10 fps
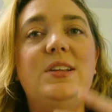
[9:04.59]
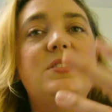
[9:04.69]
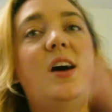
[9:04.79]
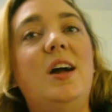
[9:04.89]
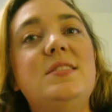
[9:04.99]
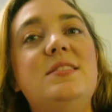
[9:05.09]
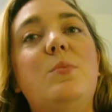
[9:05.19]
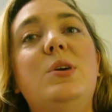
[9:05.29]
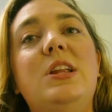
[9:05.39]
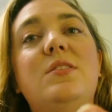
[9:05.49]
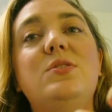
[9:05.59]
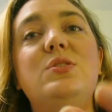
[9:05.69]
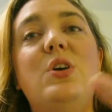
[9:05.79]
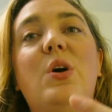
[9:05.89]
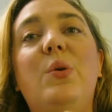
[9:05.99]
you get to talk to someone and there's
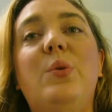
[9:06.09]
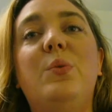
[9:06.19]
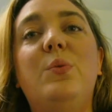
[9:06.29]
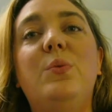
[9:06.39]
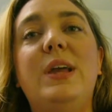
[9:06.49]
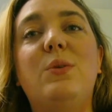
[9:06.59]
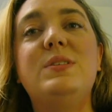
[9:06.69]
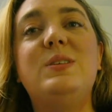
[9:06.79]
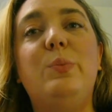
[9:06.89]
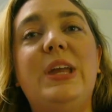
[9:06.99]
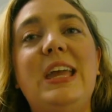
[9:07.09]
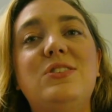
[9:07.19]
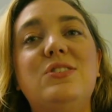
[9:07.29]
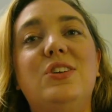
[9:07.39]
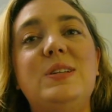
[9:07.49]
no like
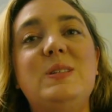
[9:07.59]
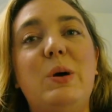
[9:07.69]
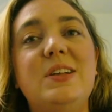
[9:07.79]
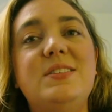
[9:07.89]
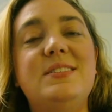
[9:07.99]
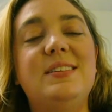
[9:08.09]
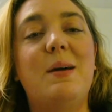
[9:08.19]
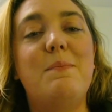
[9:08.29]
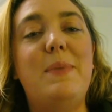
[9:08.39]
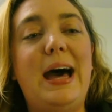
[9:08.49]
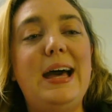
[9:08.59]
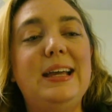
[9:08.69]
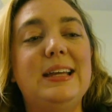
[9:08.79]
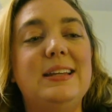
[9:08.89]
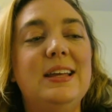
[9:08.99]
reciprocation or responses to come
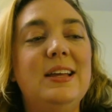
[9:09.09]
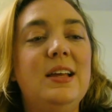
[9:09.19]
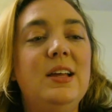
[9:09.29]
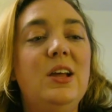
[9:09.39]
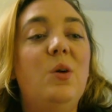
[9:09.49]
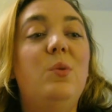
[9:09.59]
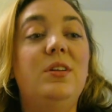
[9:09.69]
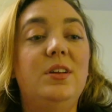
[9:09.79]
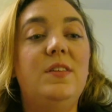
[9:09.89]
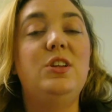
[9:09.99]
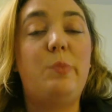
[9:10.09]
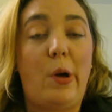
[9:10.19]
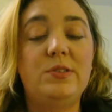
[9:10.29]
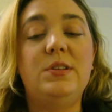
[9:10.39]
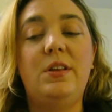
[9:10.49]
back, and well, then you
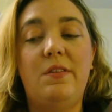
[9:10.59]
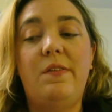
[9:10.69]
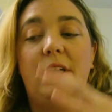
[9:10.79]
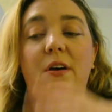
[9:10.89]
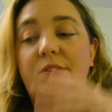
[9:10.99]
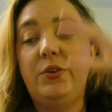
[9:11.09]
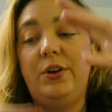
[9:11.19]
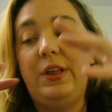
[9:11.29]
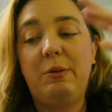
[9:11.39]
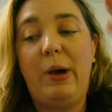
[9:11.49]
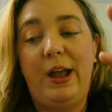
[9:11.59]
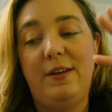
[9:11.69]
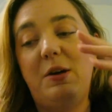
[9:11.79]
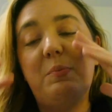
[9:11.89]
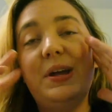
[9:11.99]
post it and then they all sort of like
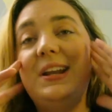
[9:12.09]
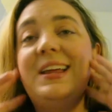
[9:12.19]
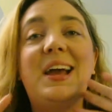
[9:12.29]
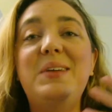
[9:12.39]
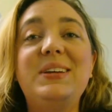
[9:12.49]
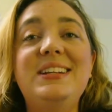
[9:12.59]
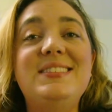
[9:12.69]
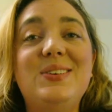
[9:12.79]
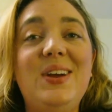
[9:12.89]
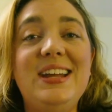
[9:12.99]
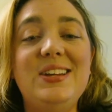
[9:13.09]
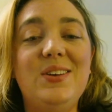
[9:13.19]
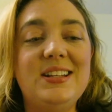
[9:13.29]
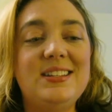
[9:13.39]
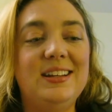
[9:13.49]
pile up. But I mean, it's great. You
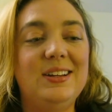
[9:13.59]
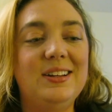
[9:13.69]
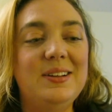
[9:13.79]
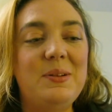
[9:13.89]
get to